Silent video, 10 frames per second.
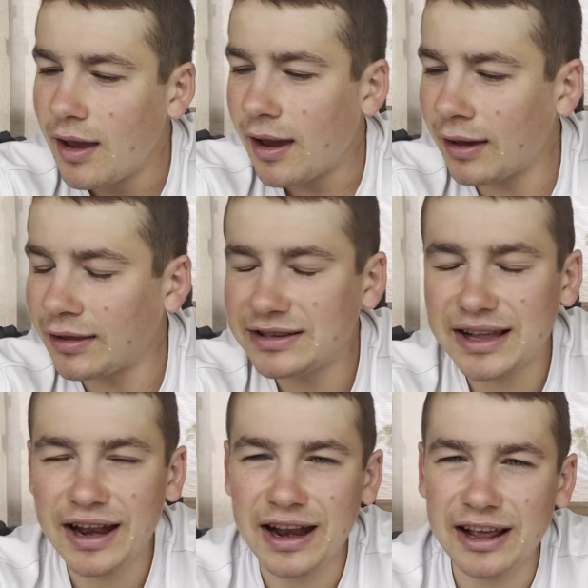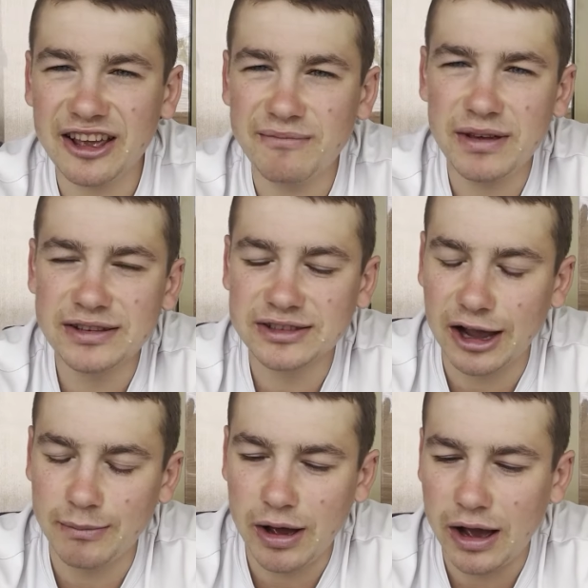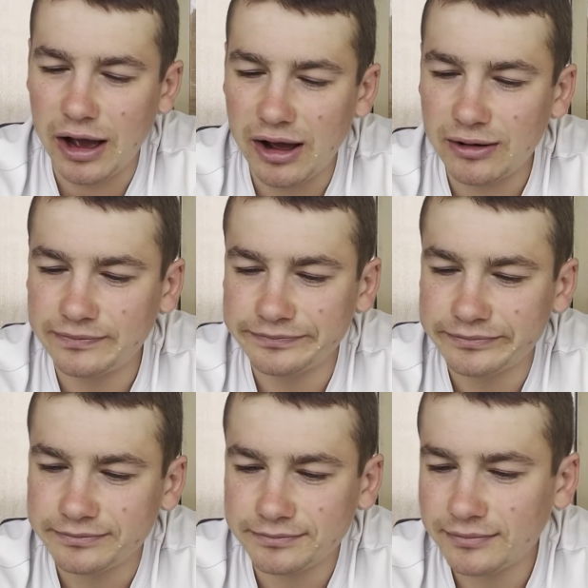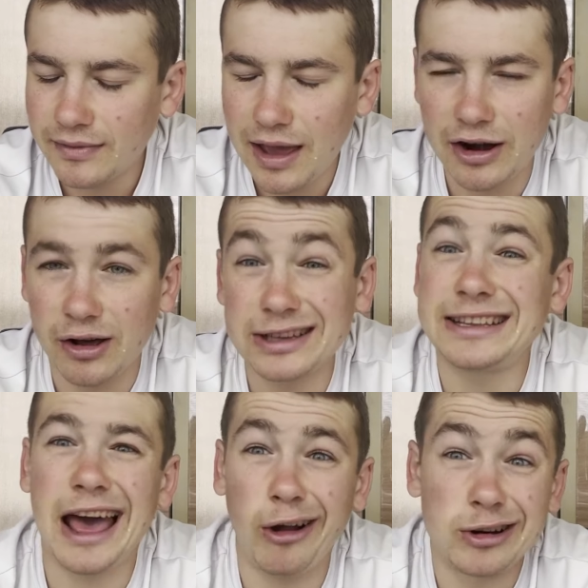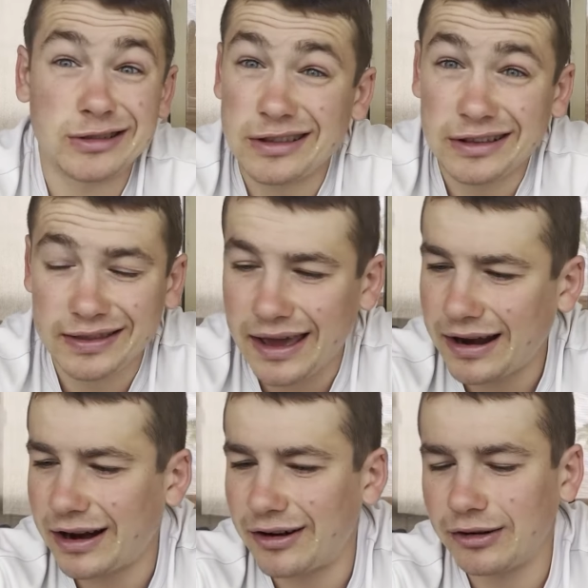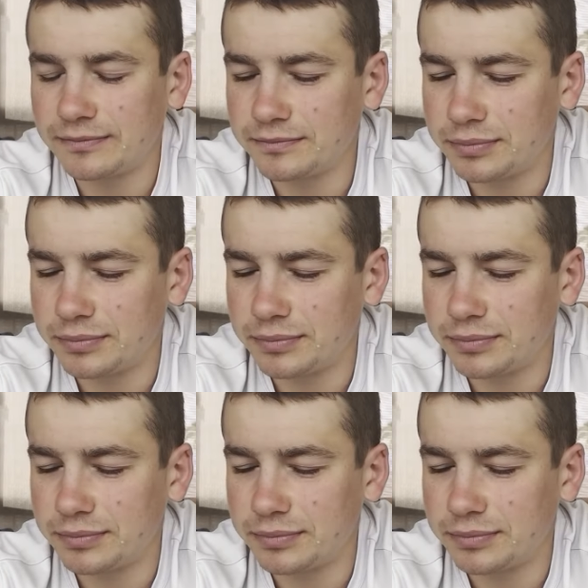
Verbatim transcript: at least they didn't give me some, uh, I don't know, a salad or something like that. I don't know.